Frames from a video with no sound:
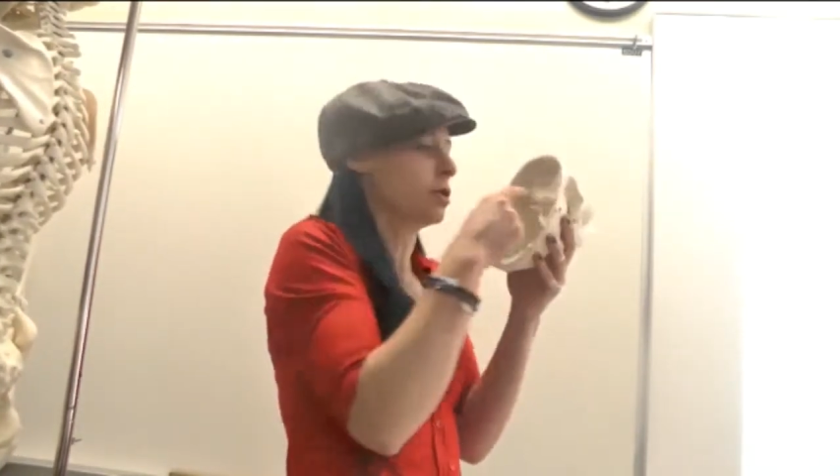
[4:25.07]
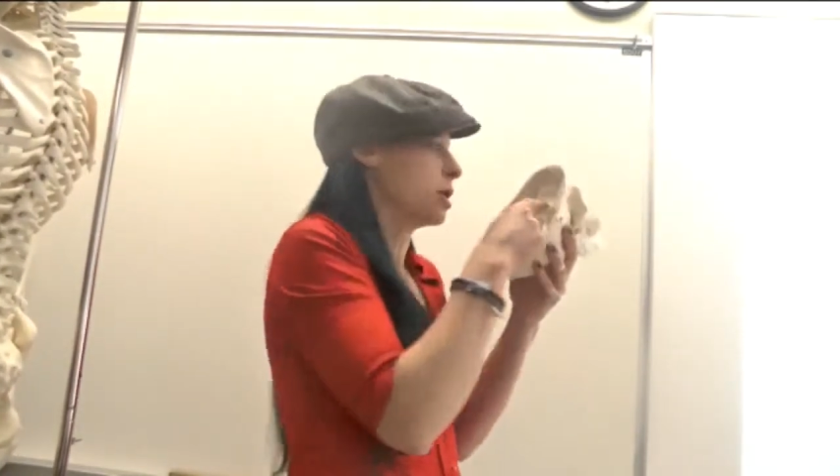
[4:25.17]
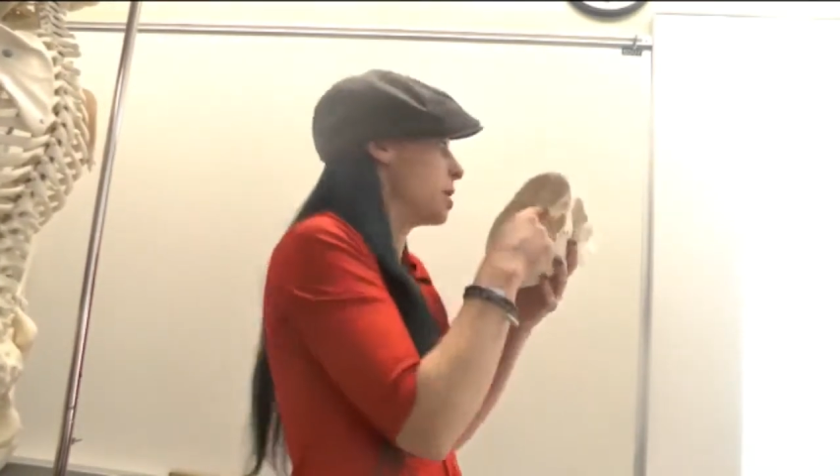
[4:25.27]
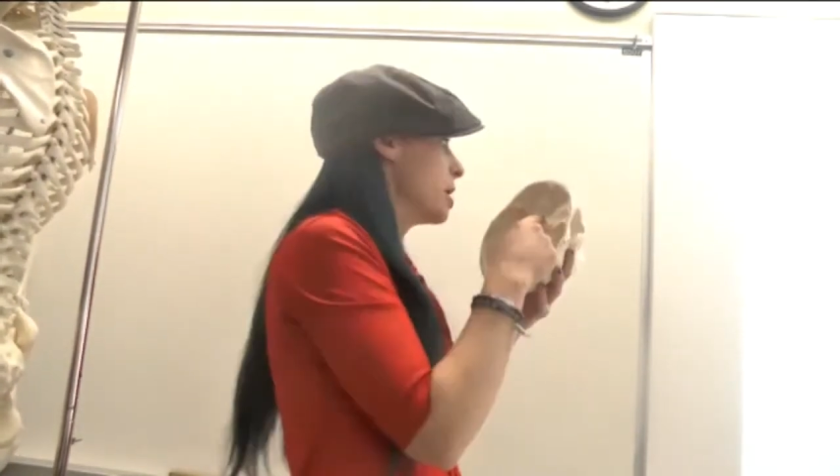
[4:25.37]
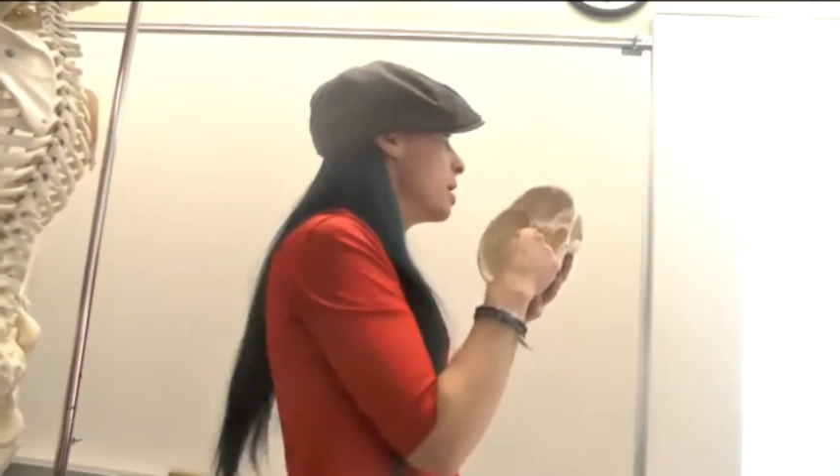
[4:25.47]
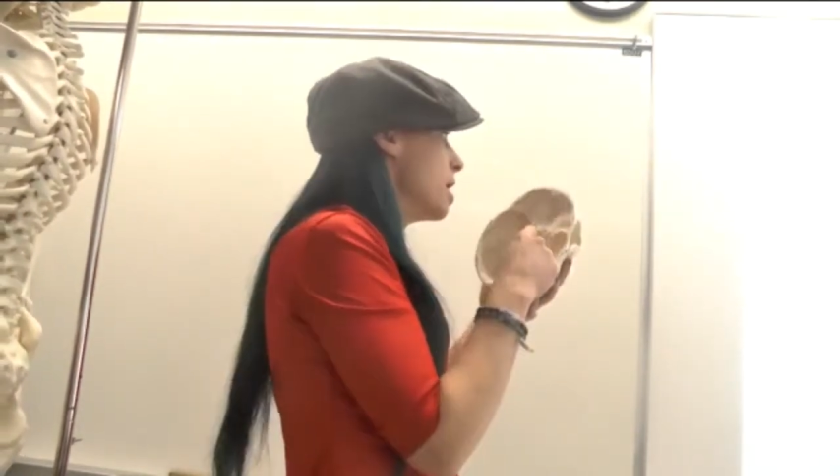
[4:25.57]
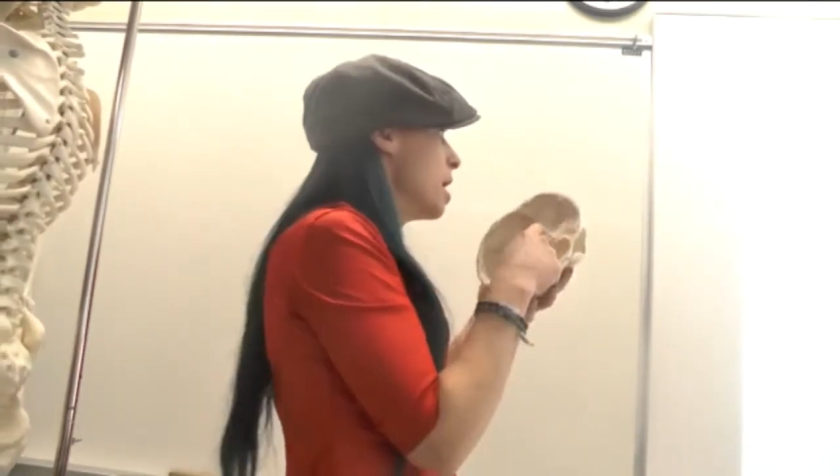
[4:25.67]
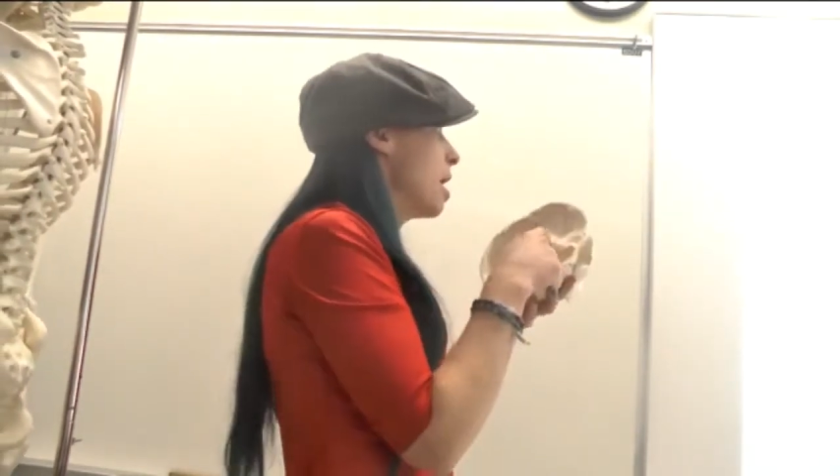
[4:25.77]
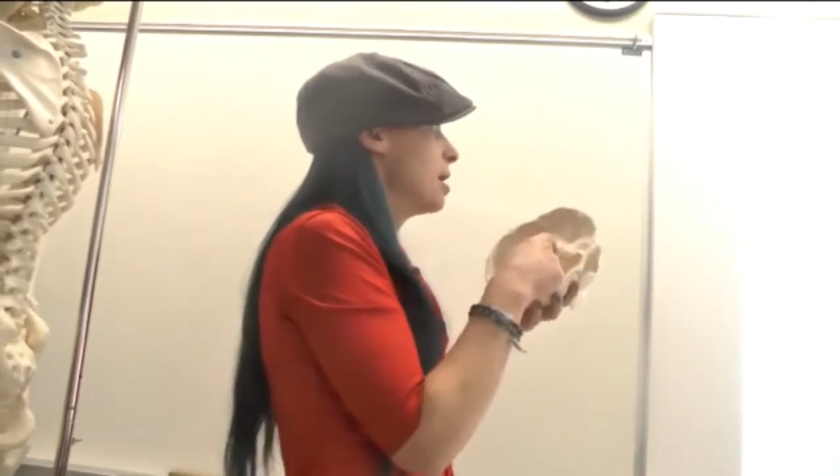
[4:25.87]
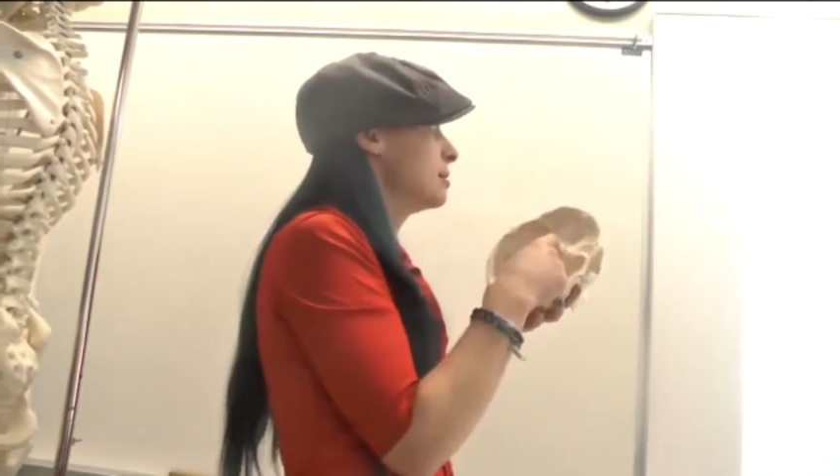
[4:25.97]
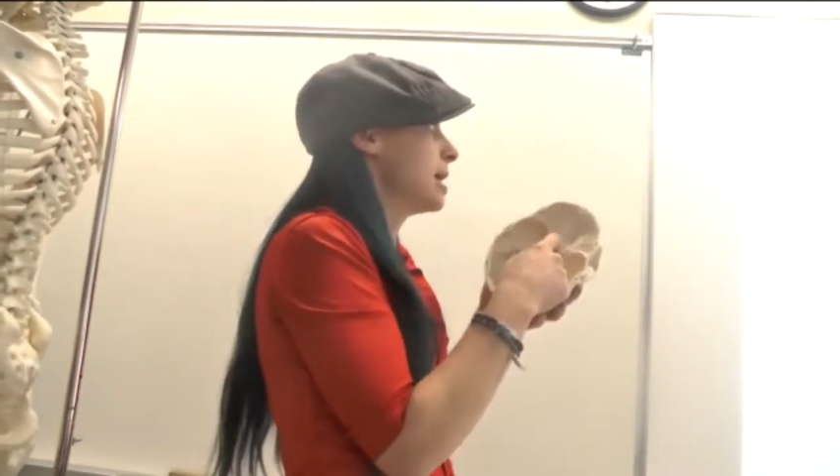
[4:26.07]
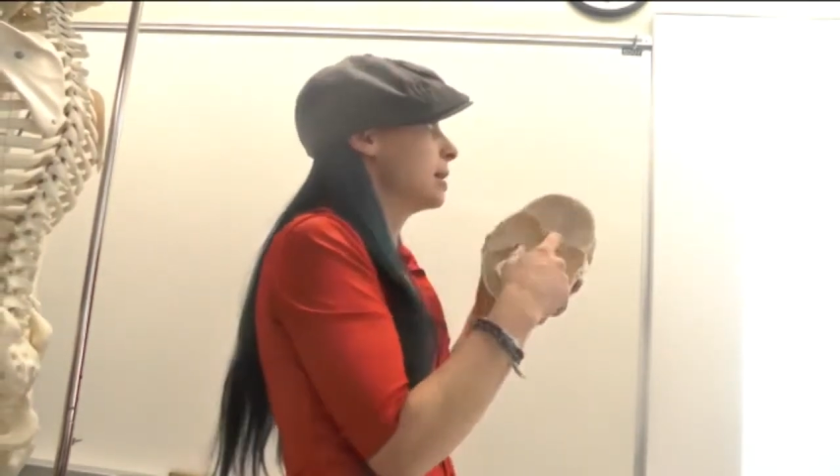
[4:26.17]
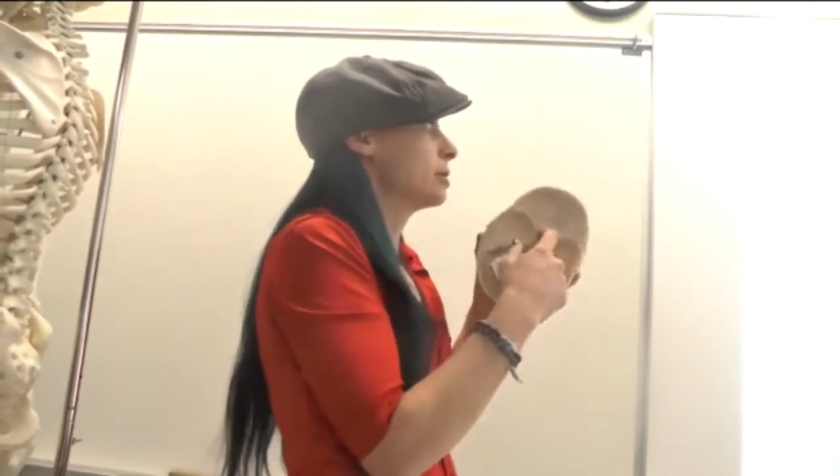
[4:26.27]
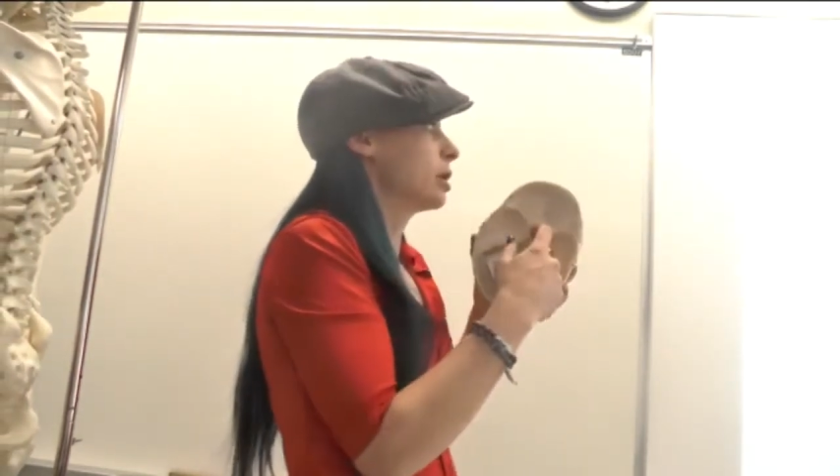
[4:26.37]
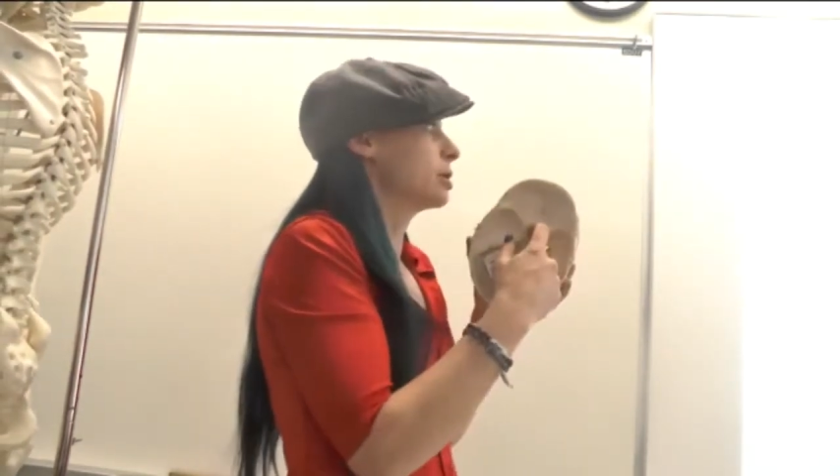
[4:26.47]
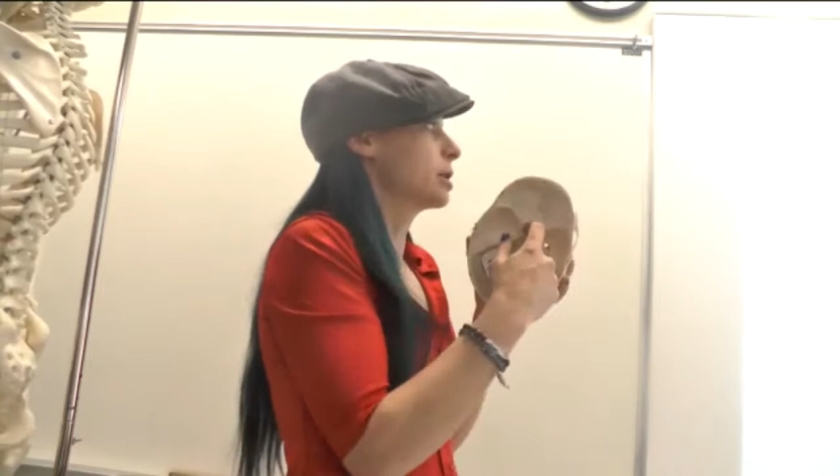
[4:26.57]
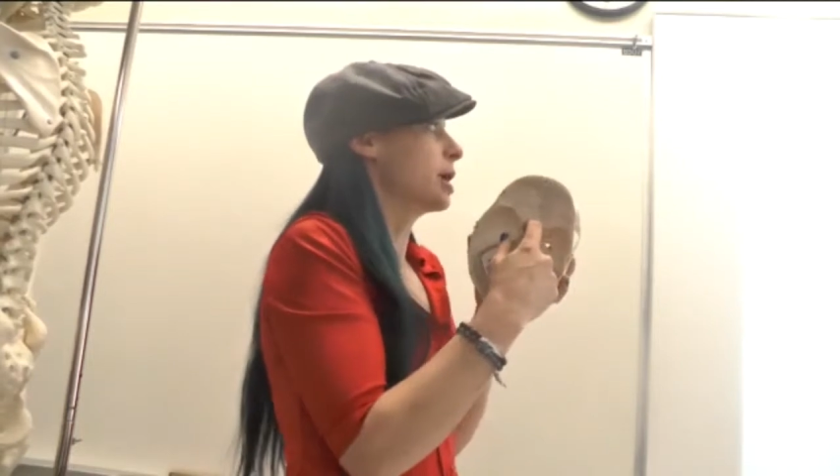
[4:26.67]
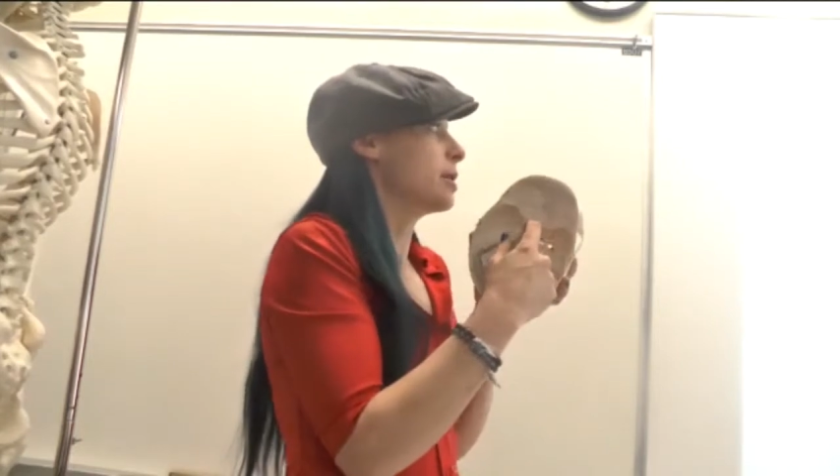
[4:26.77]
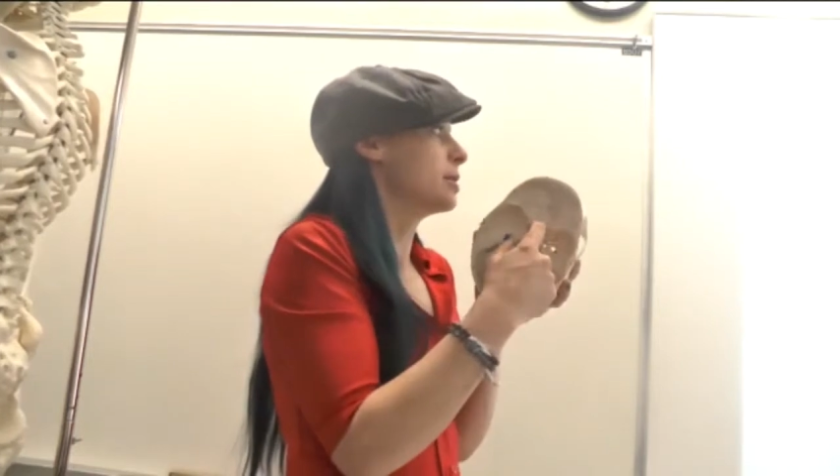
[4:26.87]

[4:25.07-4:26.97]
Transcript: the sella turcica.